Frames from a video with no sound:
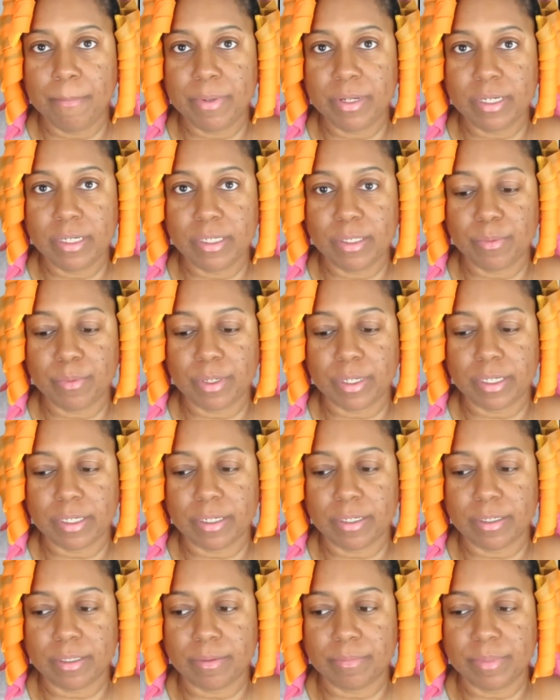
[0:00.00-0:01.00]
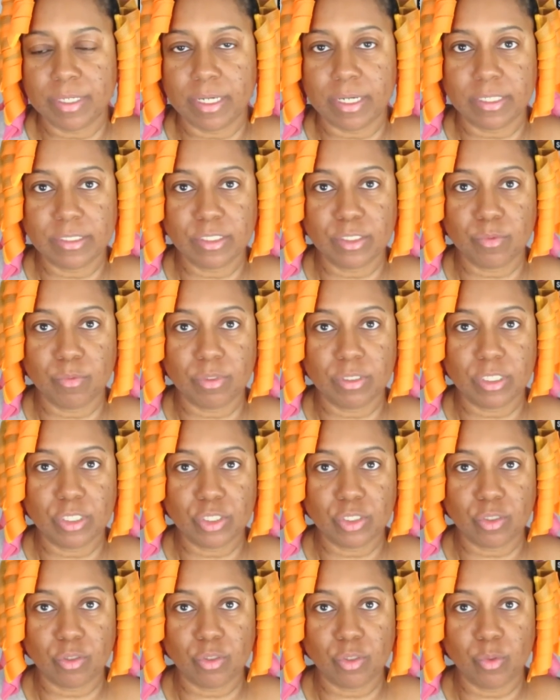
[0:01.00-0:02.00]
but anyway, um, yeah, I just wanted to
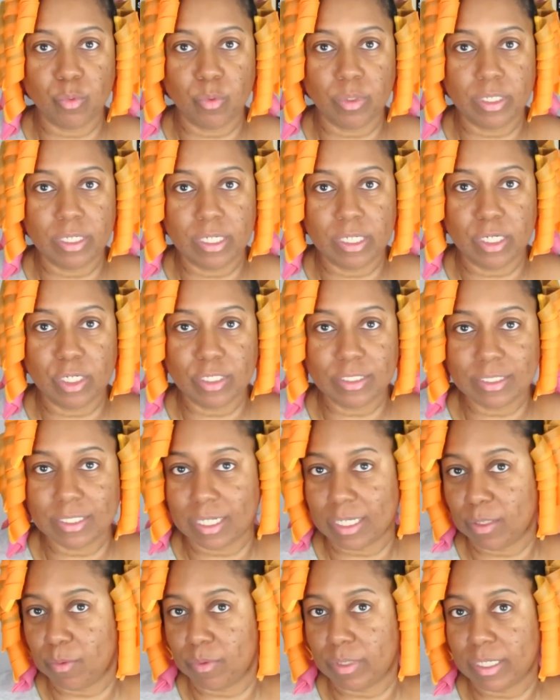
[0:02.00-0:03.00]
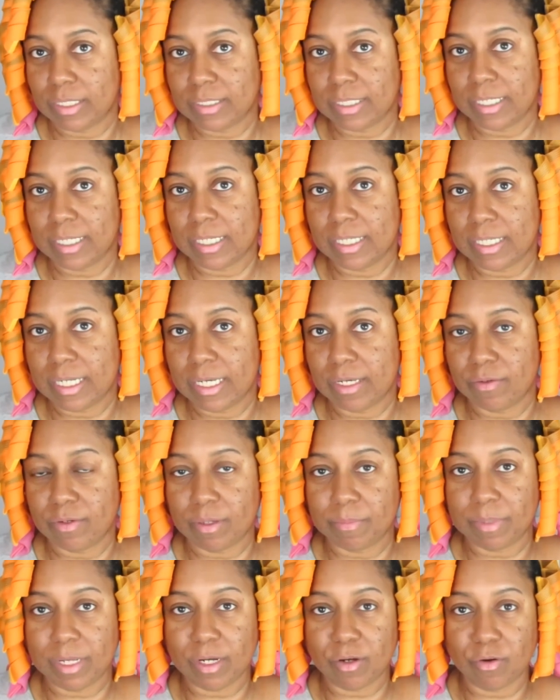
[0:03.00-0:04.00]
show you what it looks like when I take it down.
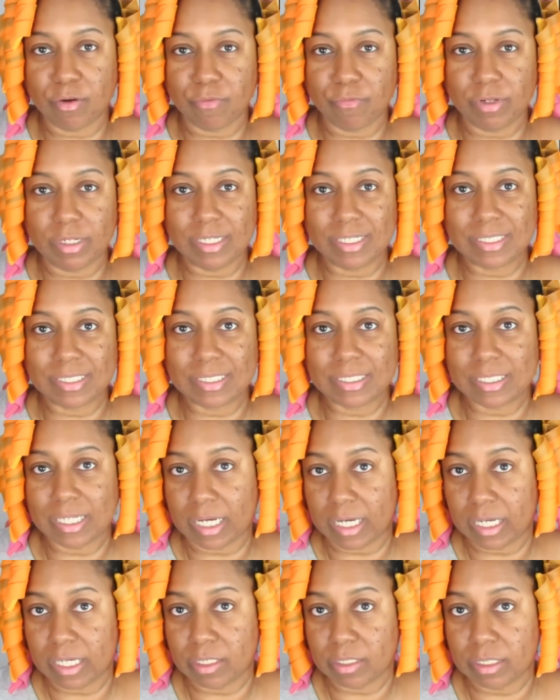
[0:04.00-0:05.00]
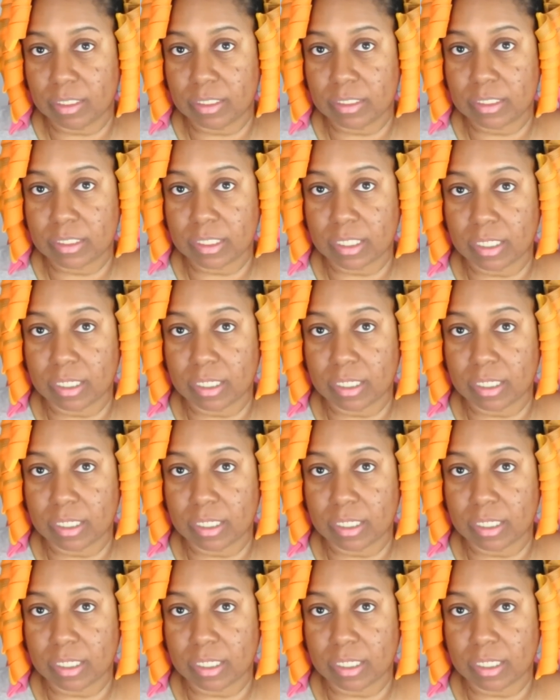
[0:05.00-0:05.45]
I'm not going to really style it.